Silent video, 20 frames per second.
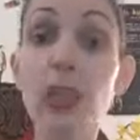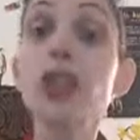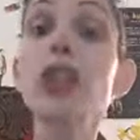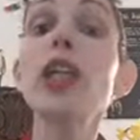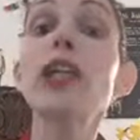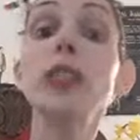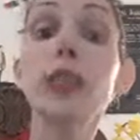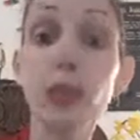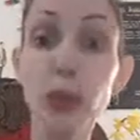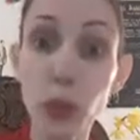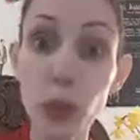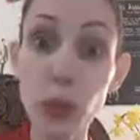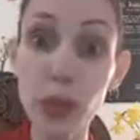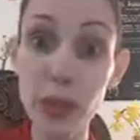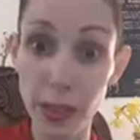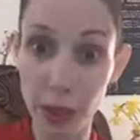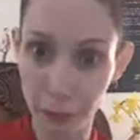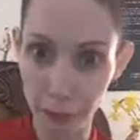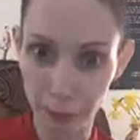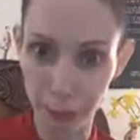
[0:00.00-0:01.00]
actually do
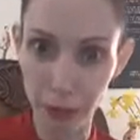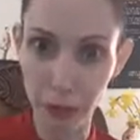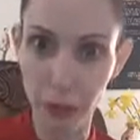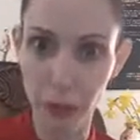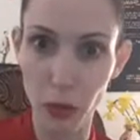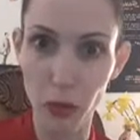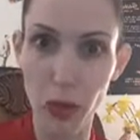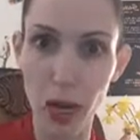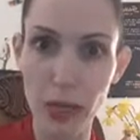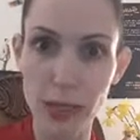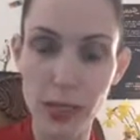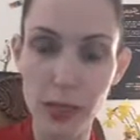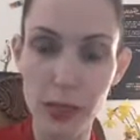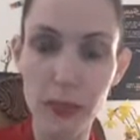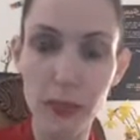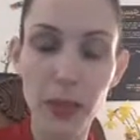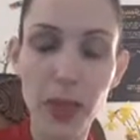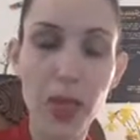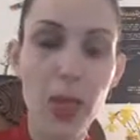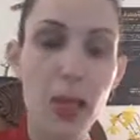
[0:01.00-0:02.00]
something for us,
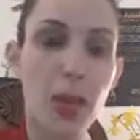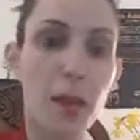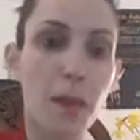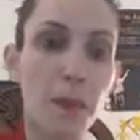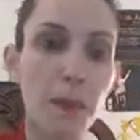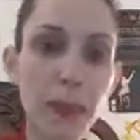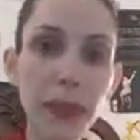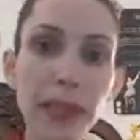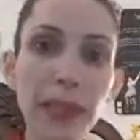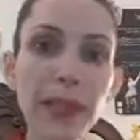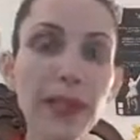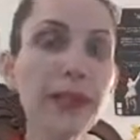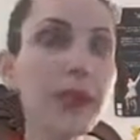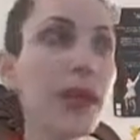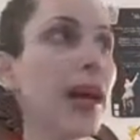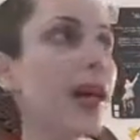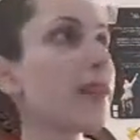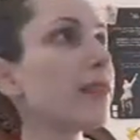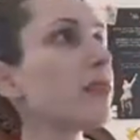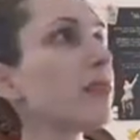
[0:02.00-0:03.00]
meaning
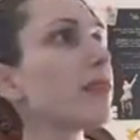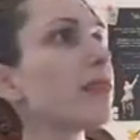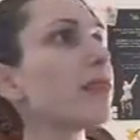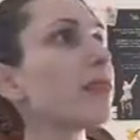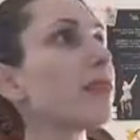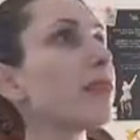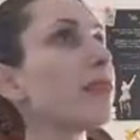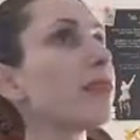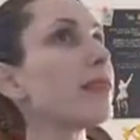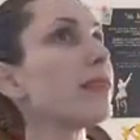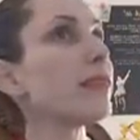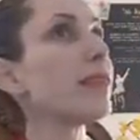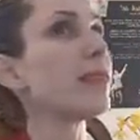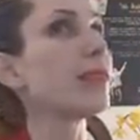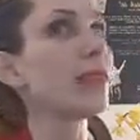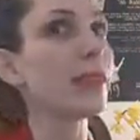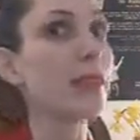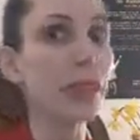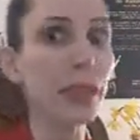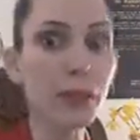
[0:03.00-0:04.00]
that
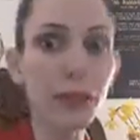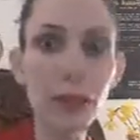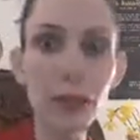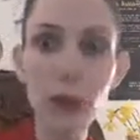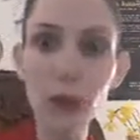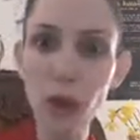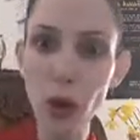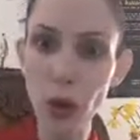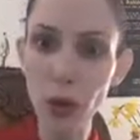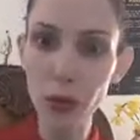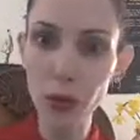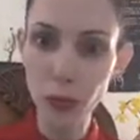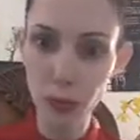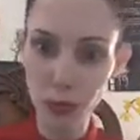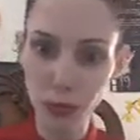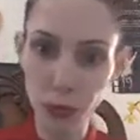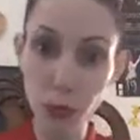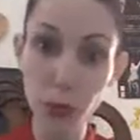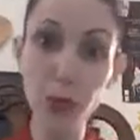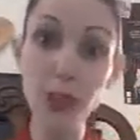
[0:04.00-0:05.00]
if you go
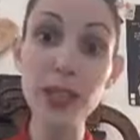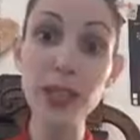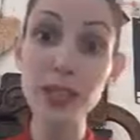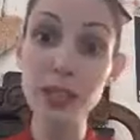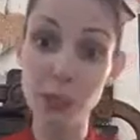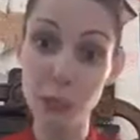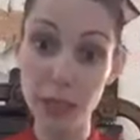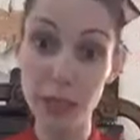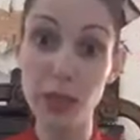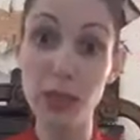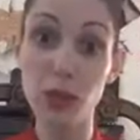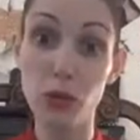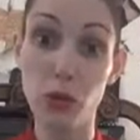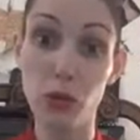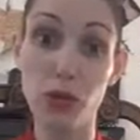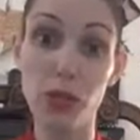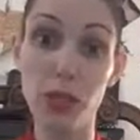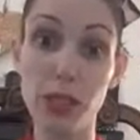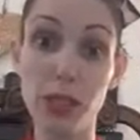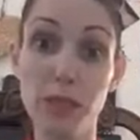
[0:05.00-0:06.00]
through this mini
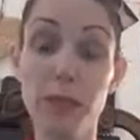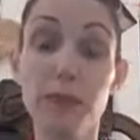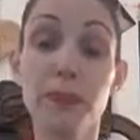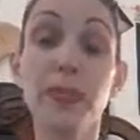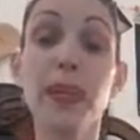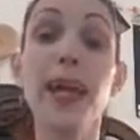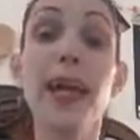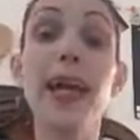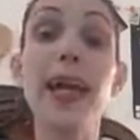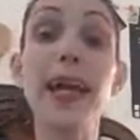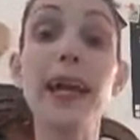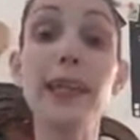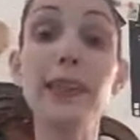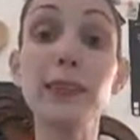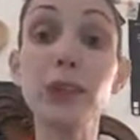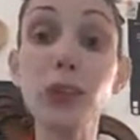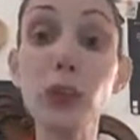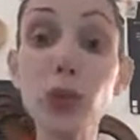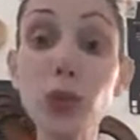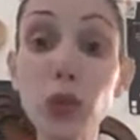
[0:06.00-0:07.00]
course
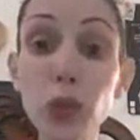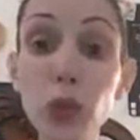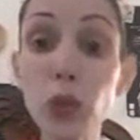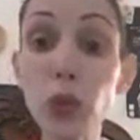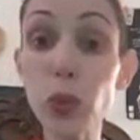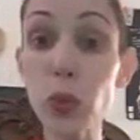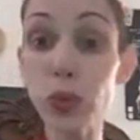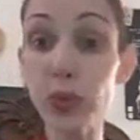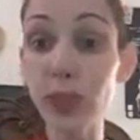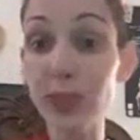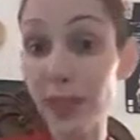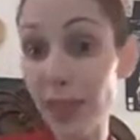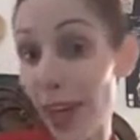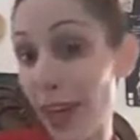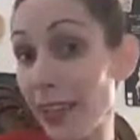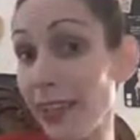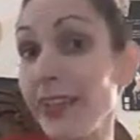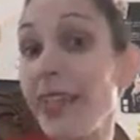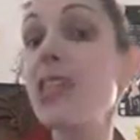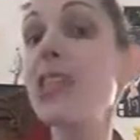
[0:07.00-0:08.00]
and you do the
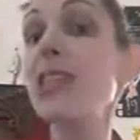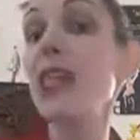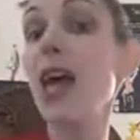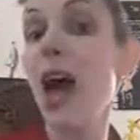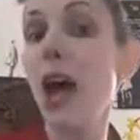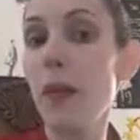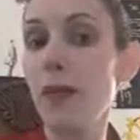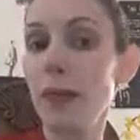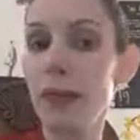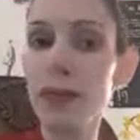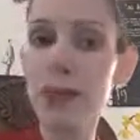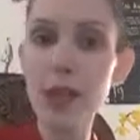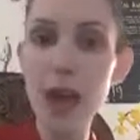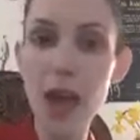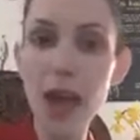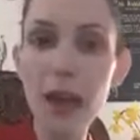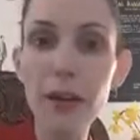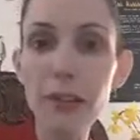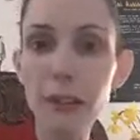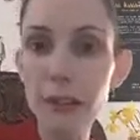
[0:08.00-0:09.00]
tiny assignment
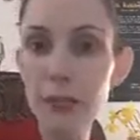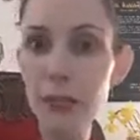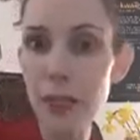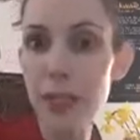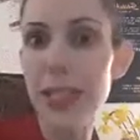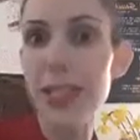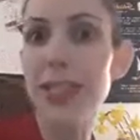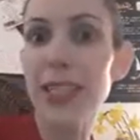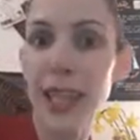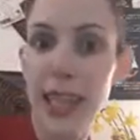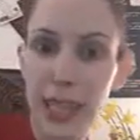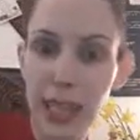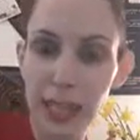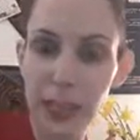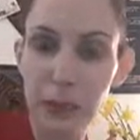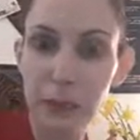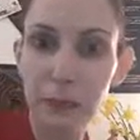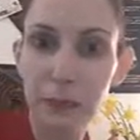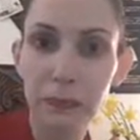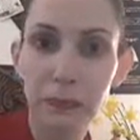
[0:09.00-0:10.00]
every
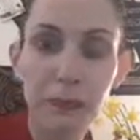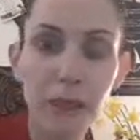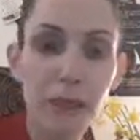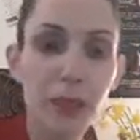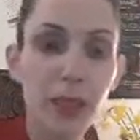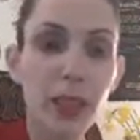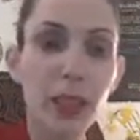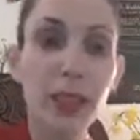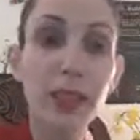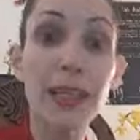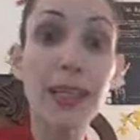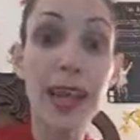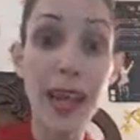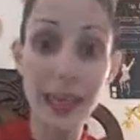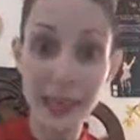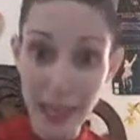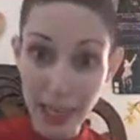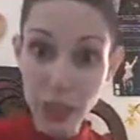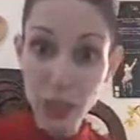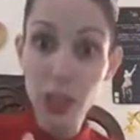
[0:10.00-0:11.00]
day,
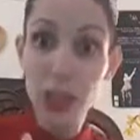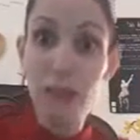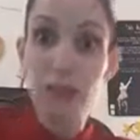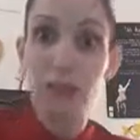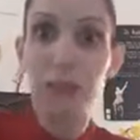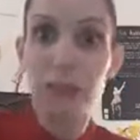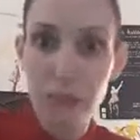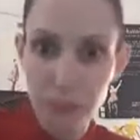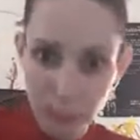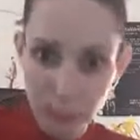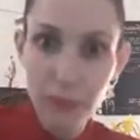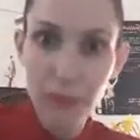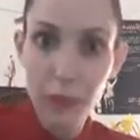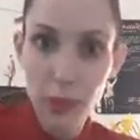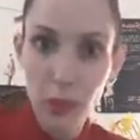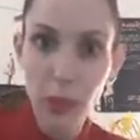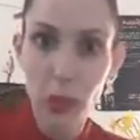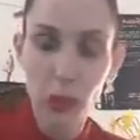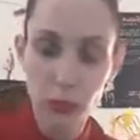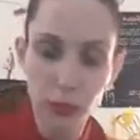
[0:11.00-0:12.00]
and actually,
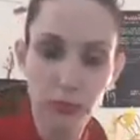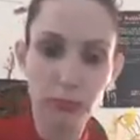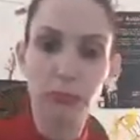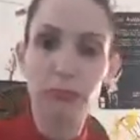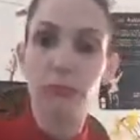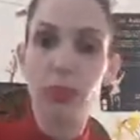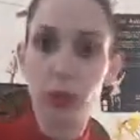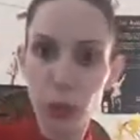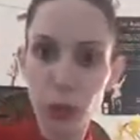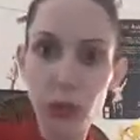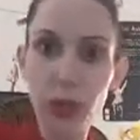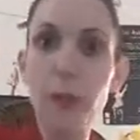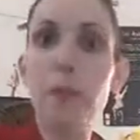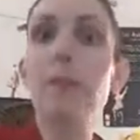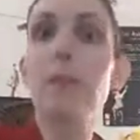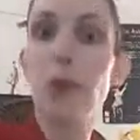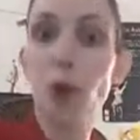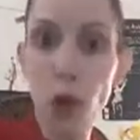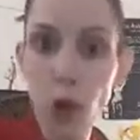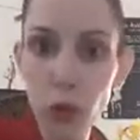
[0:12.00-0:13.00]
do
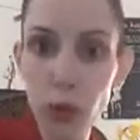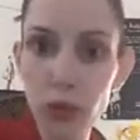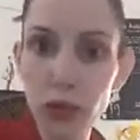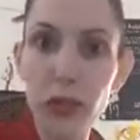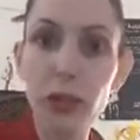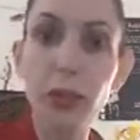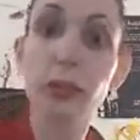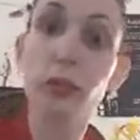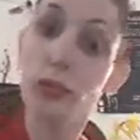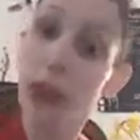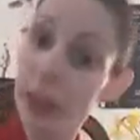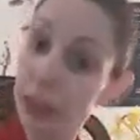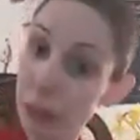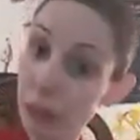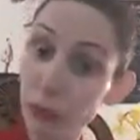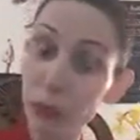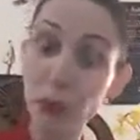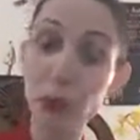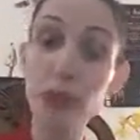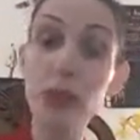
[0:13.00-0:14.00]
them, post them, write
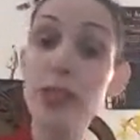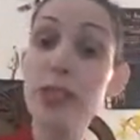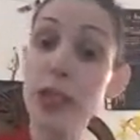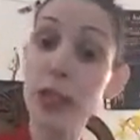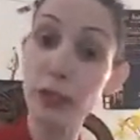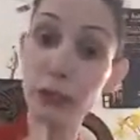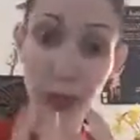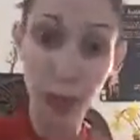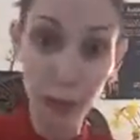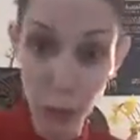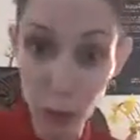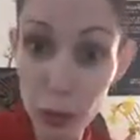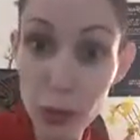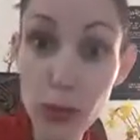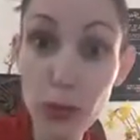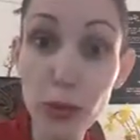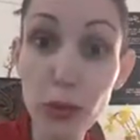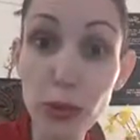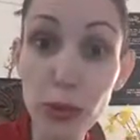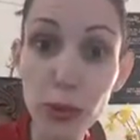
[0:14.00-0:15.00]
them for yourself and
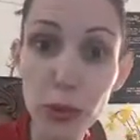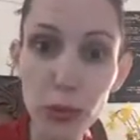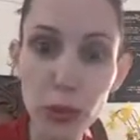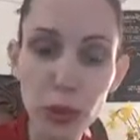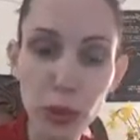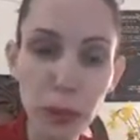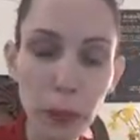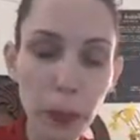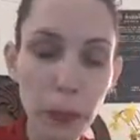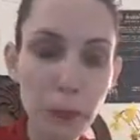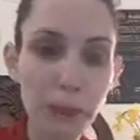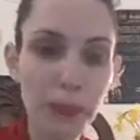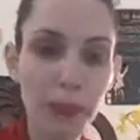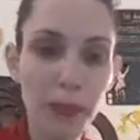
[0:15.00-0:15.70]
also to the group,